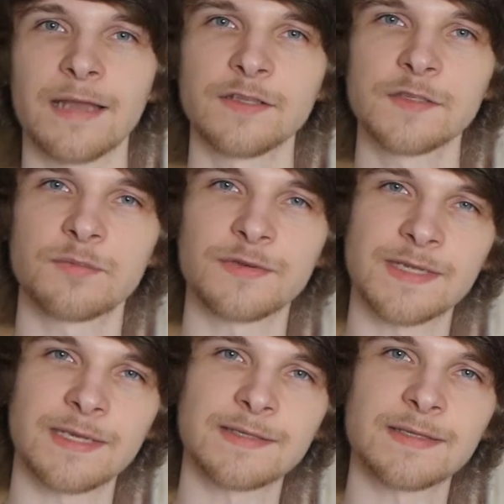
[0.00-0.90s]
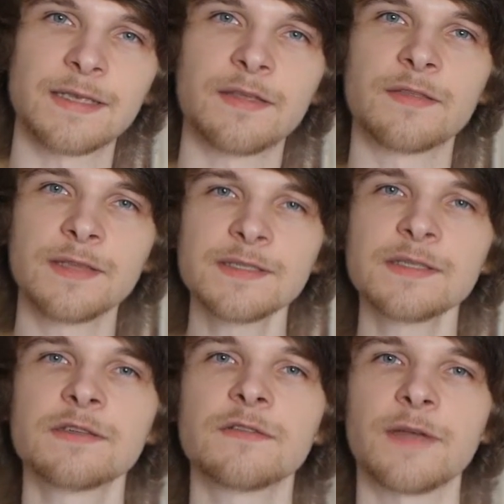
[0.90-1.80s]
And it's precisely
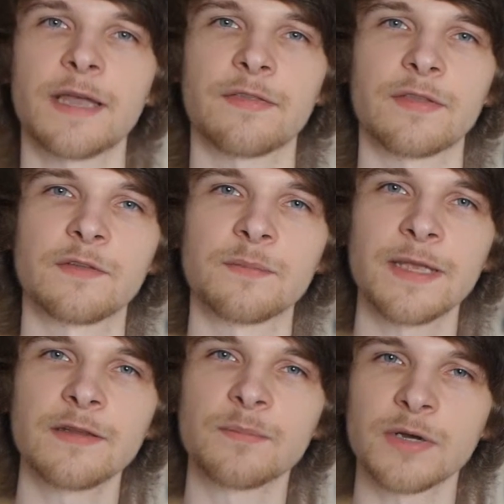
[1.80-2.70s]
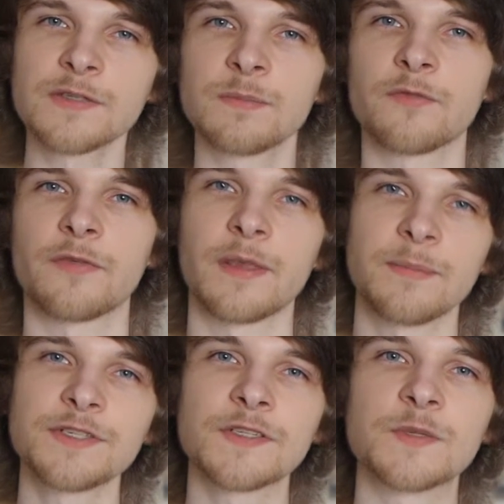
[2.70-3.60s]
this fact that made it possible for their
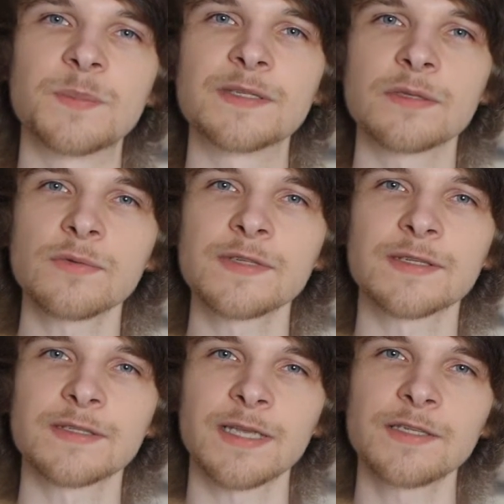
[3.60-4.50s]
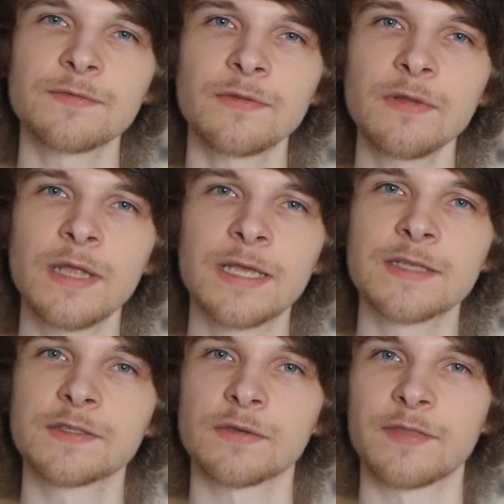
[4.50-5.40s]
mission to be so successful,
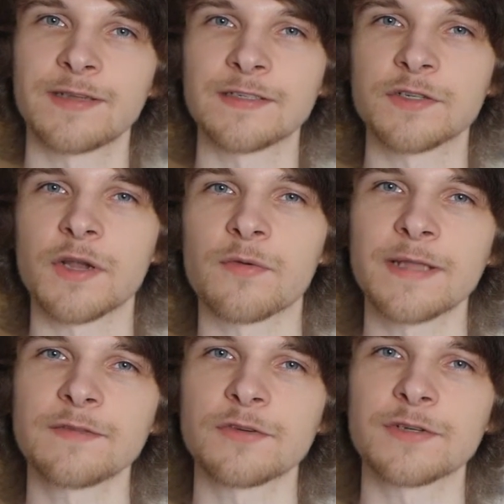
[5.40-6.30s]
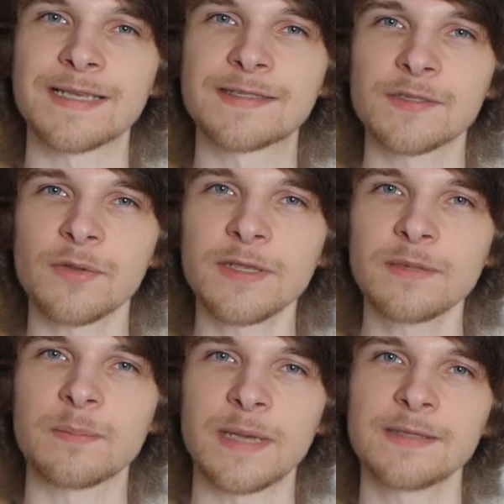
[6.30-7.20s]
so that it rendered a
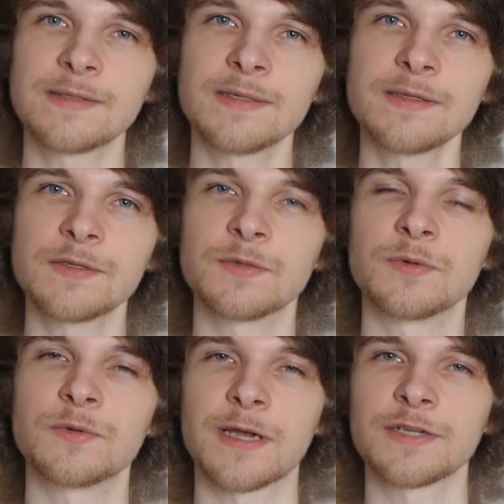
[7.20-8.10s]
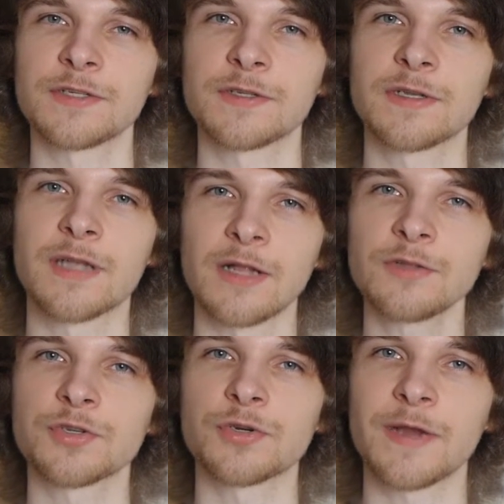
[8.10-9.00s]
solid basis to Russian
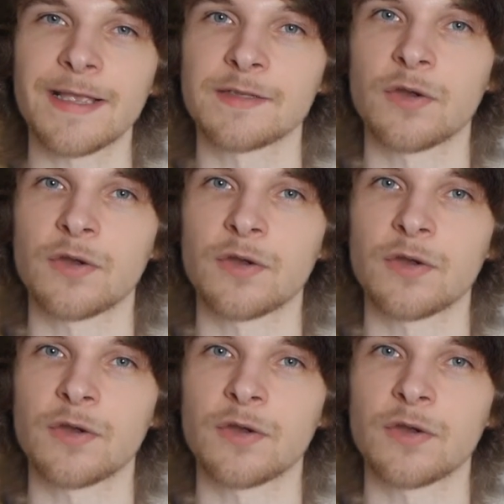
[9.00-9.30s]
culture as a